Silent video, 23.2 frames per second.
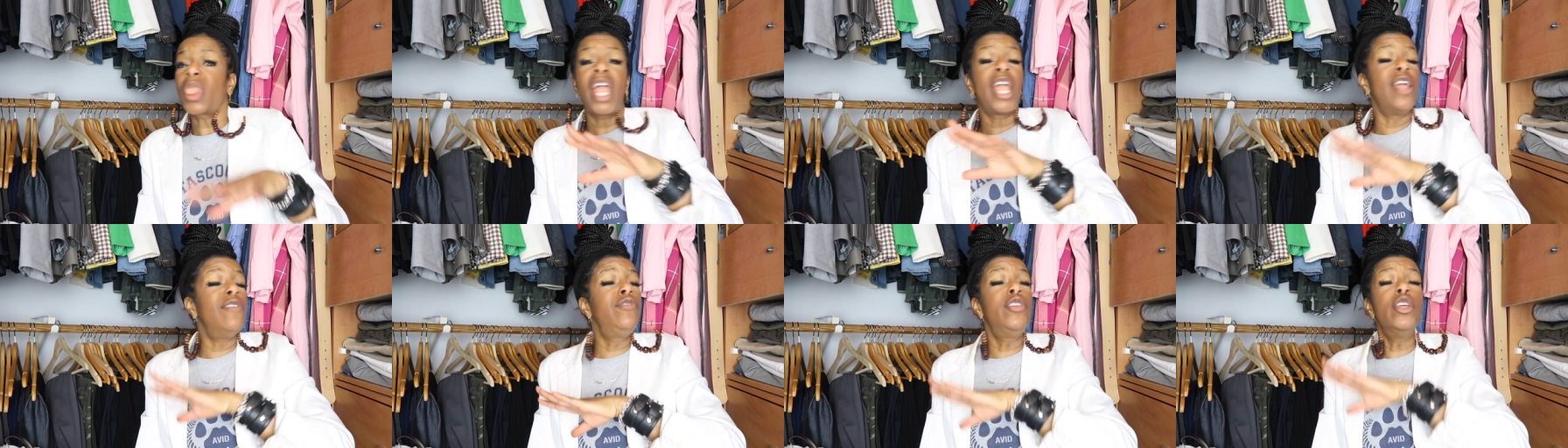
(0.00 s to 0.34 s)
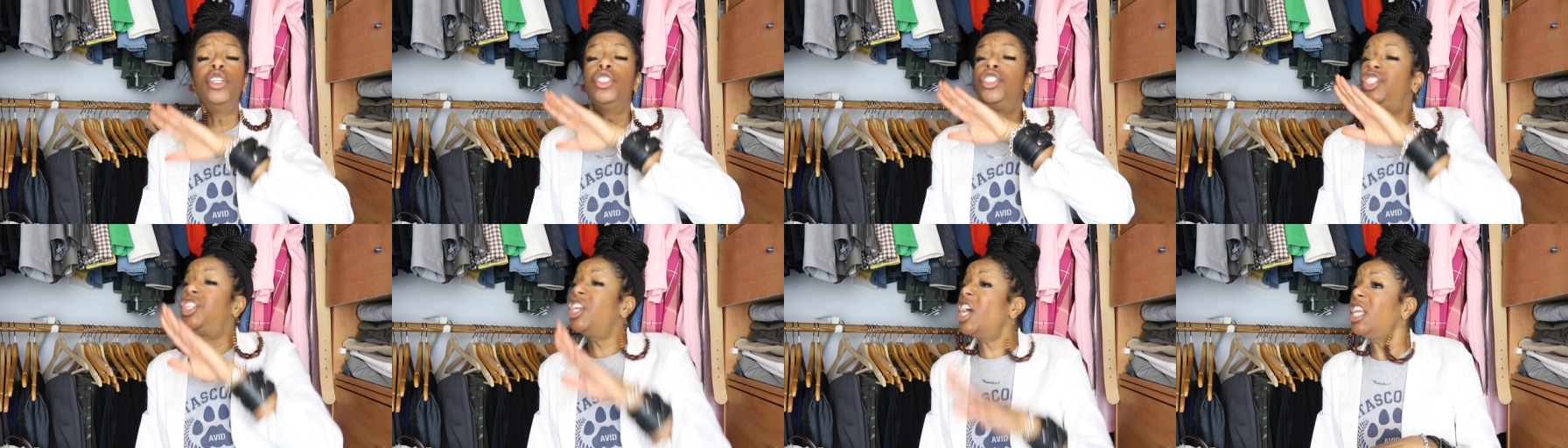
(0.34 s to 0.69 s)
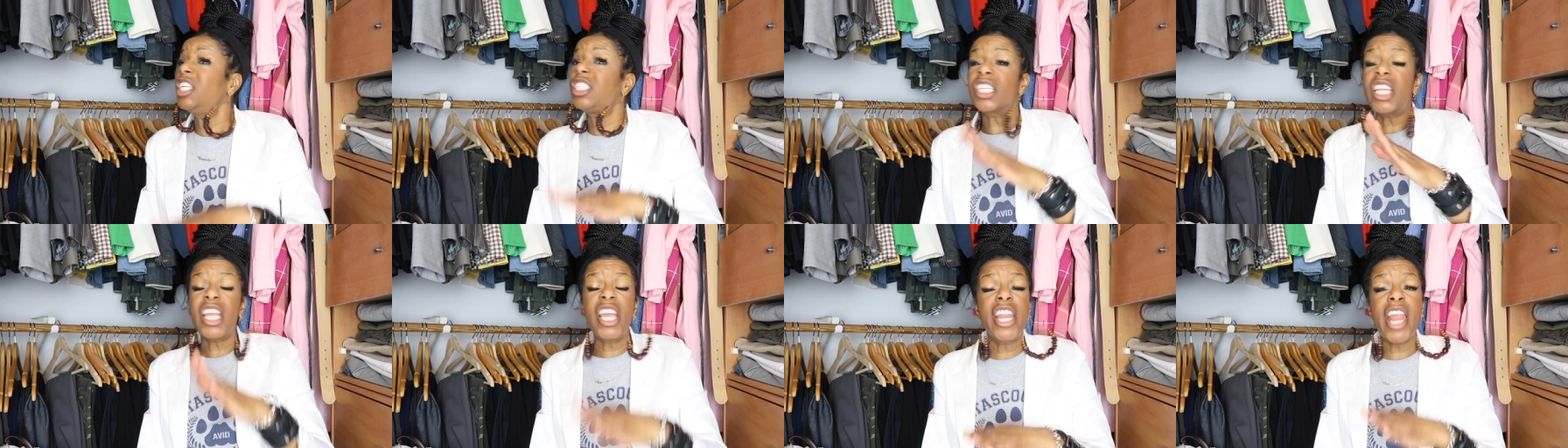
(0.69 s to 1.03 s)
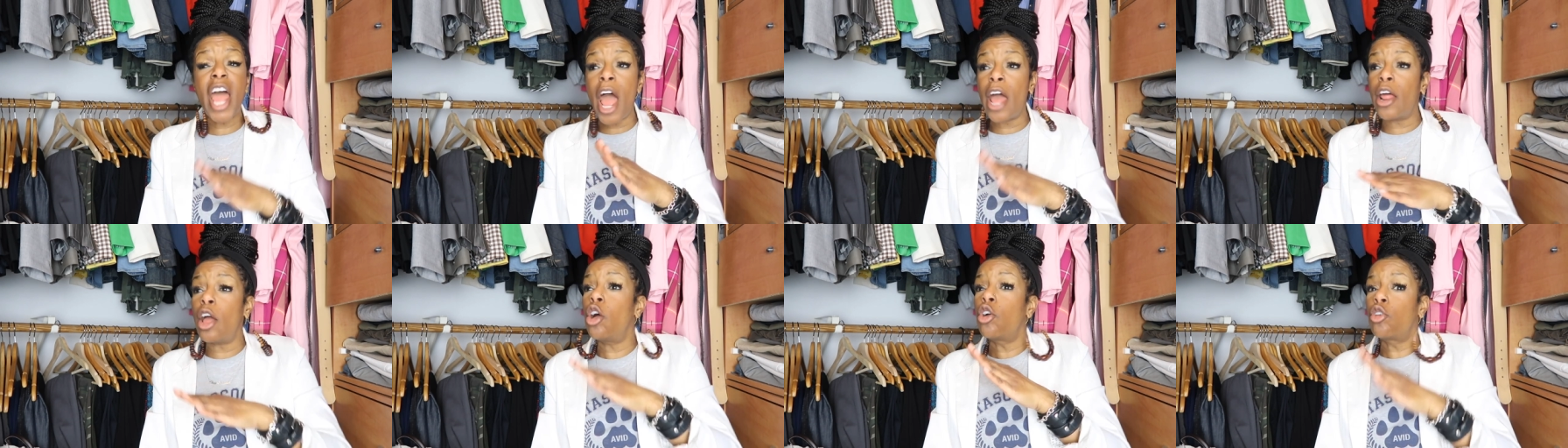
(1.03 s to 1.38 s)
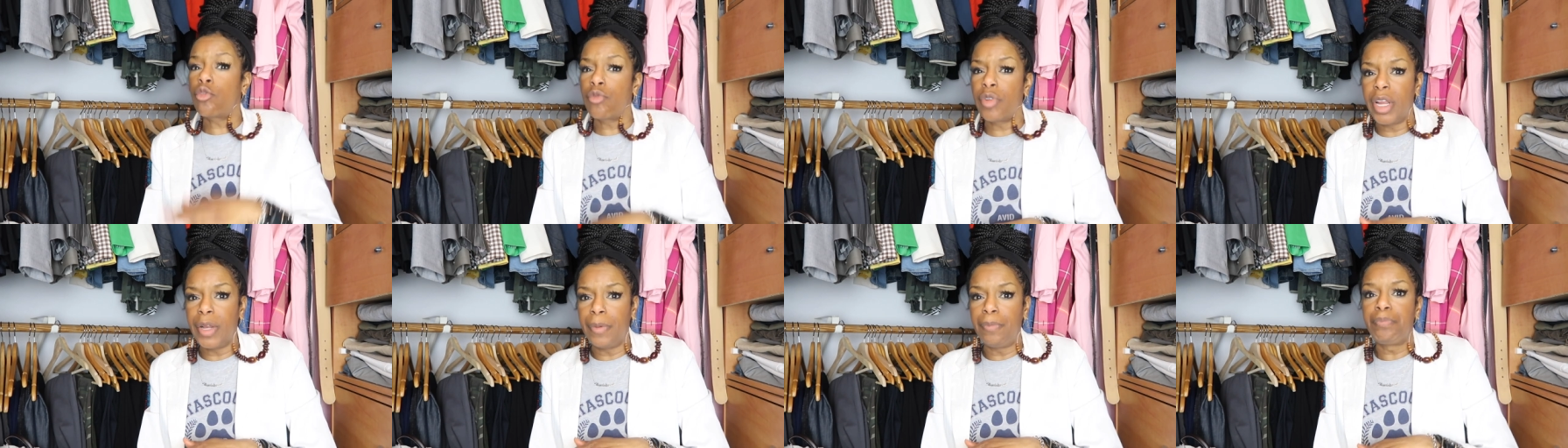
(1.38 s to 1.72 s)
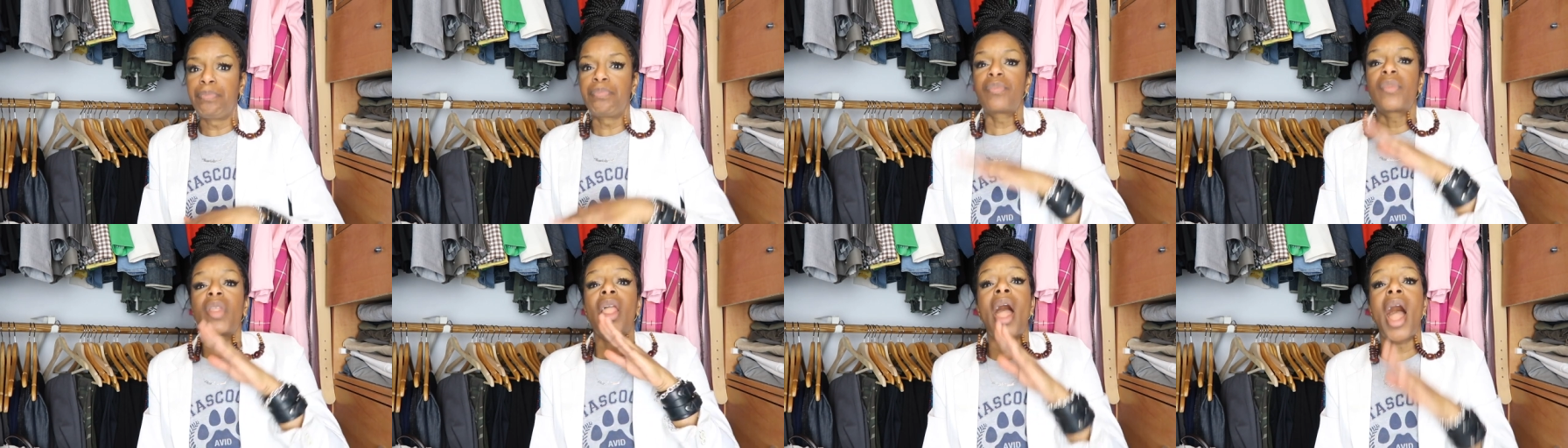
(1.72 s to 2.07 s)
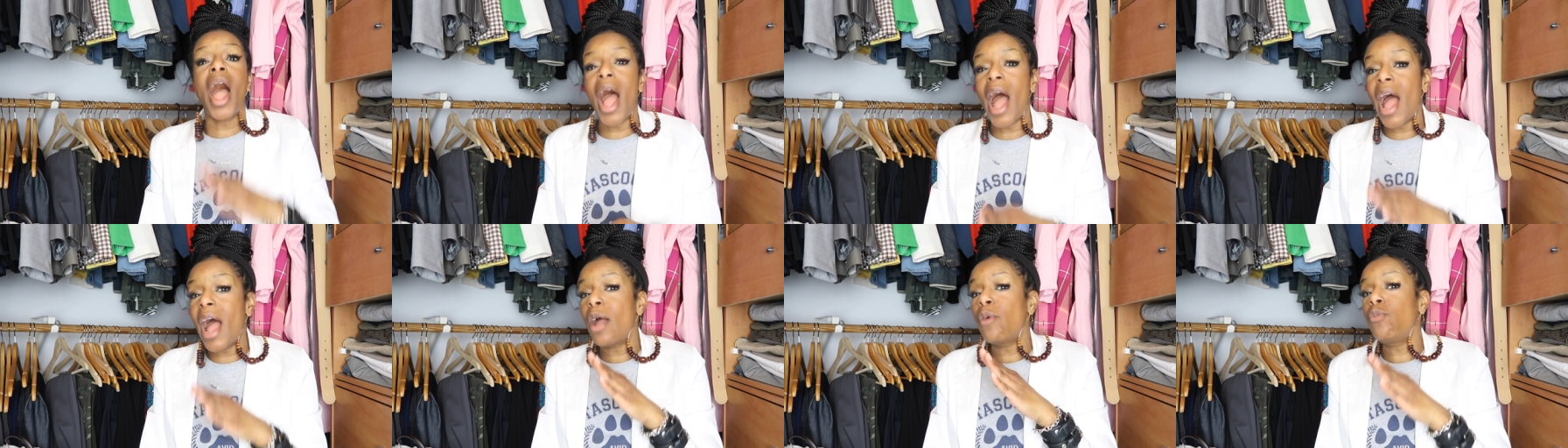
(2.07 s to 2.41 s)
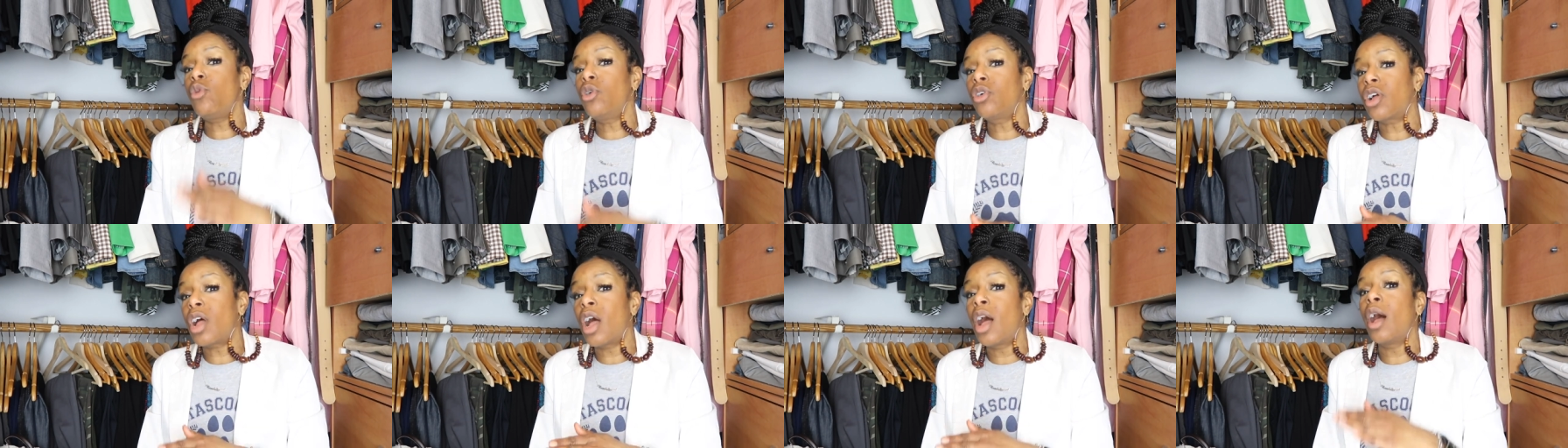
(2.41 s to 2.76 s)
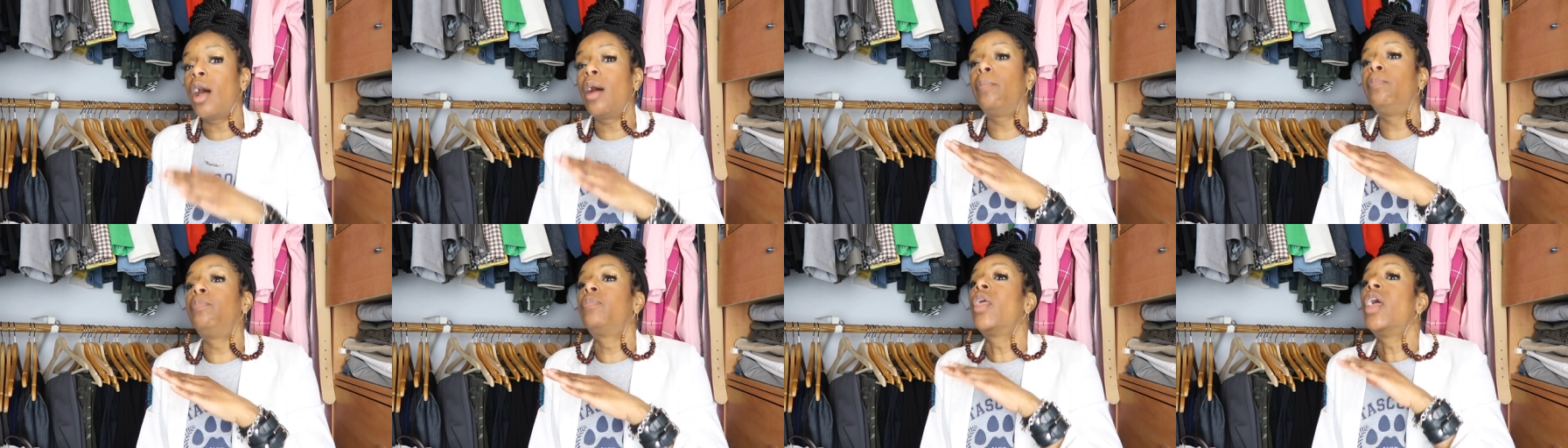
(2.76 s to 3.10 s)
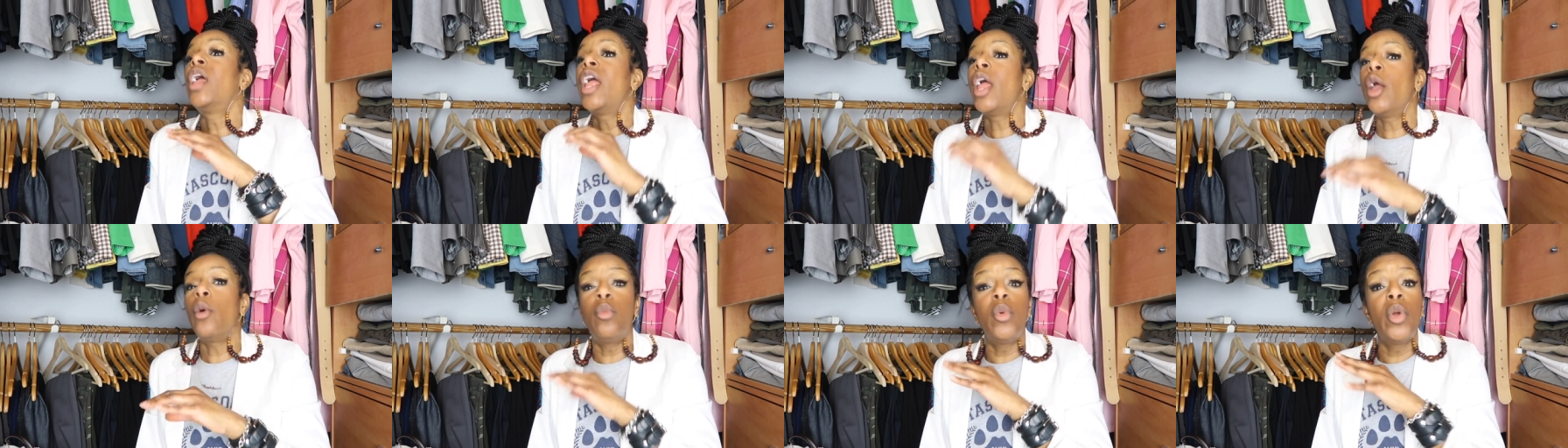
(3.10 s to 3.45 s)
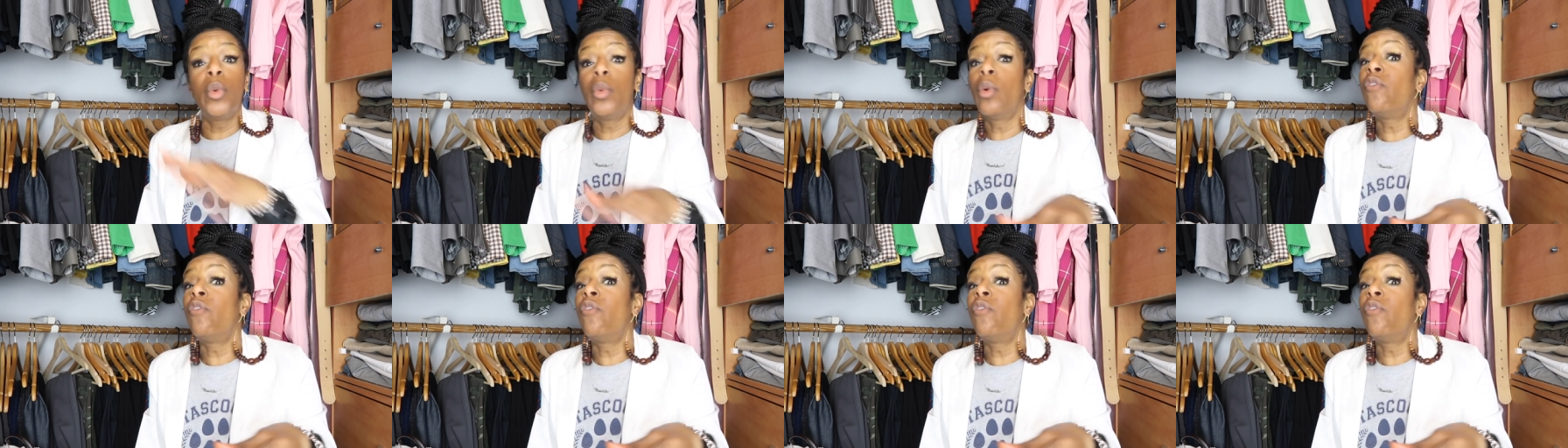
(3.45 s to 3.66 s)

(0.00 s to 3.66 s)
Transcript: If you just cannot agree, I will come and we